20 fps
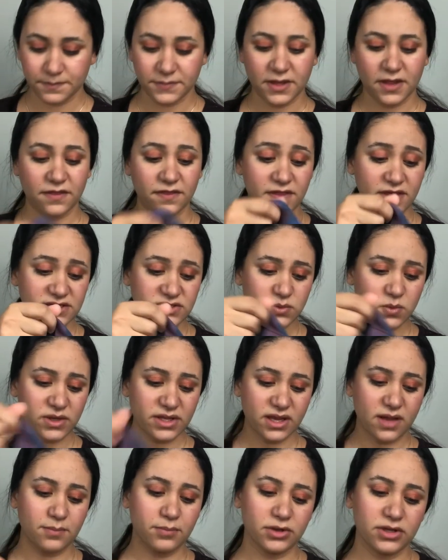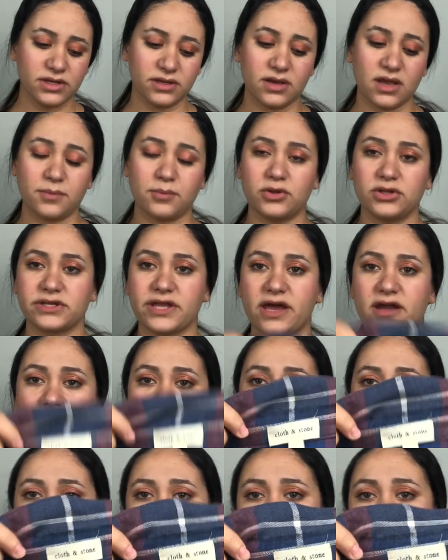This one I pulled out of
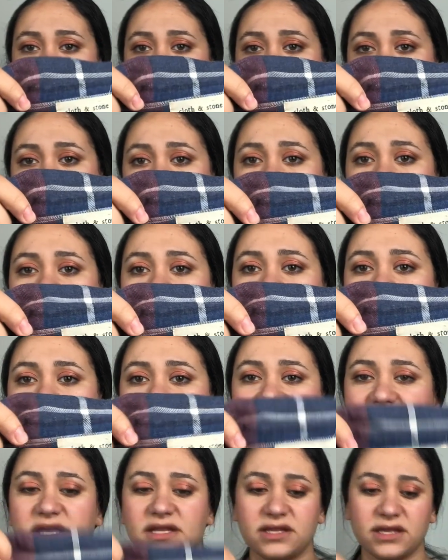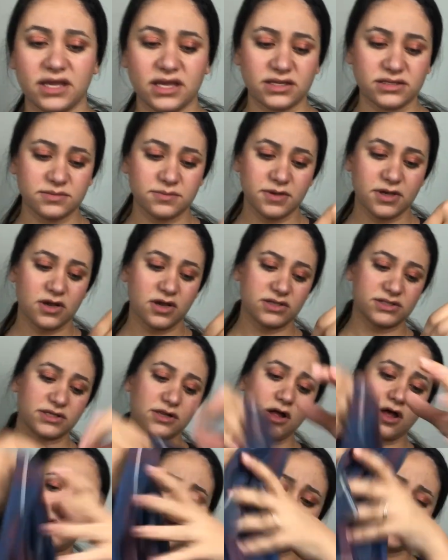Poshmark and I'm sending it because
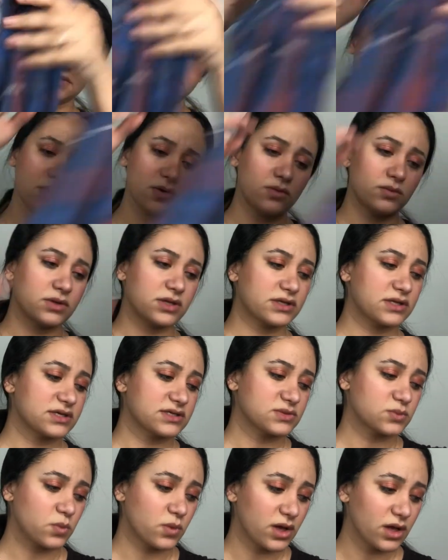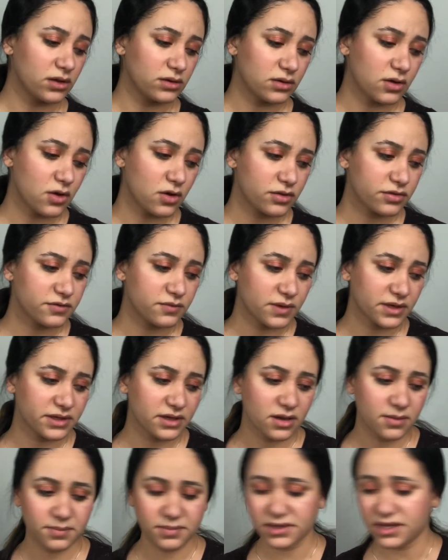Cloth and Stone does well on
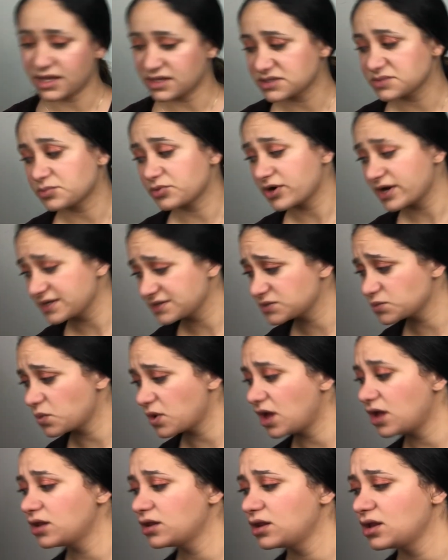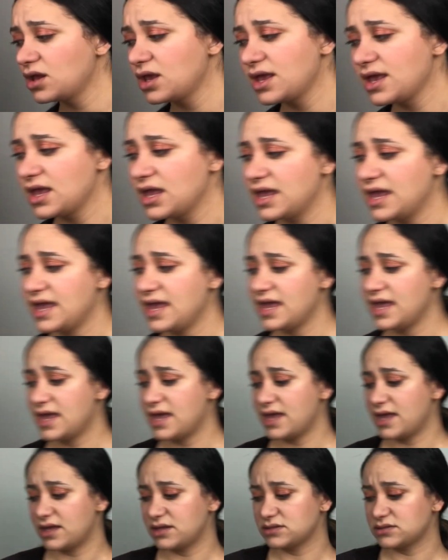Thredup. It gets priced well,
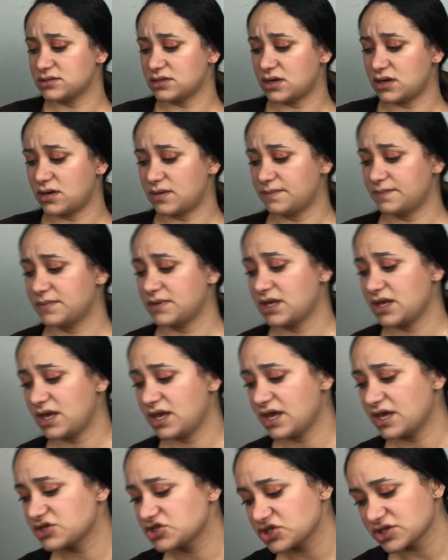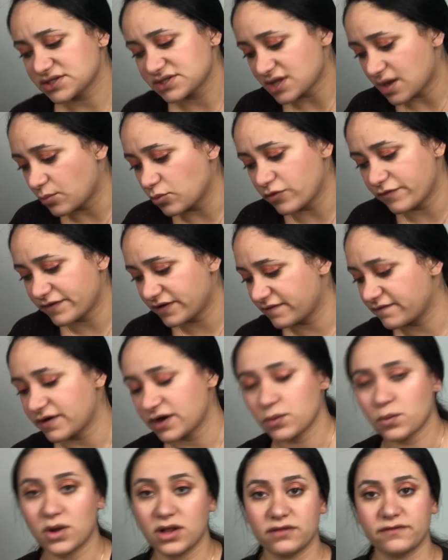and it's just not moving very
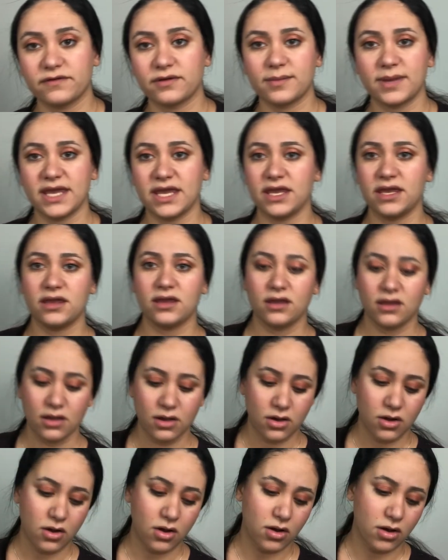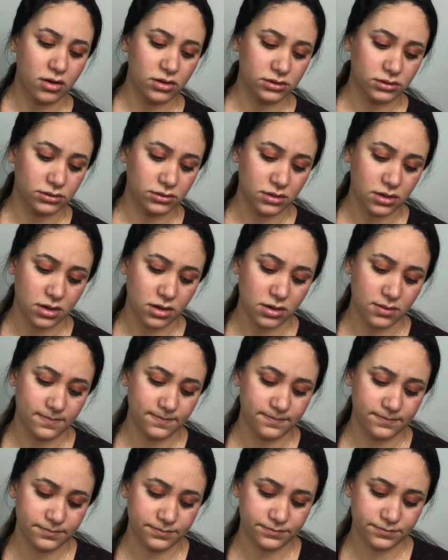well for me on
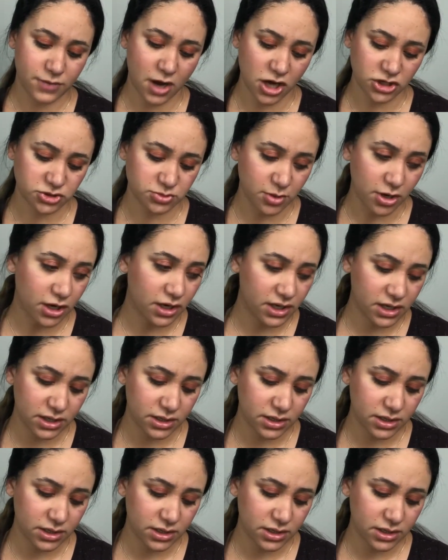Poshmark.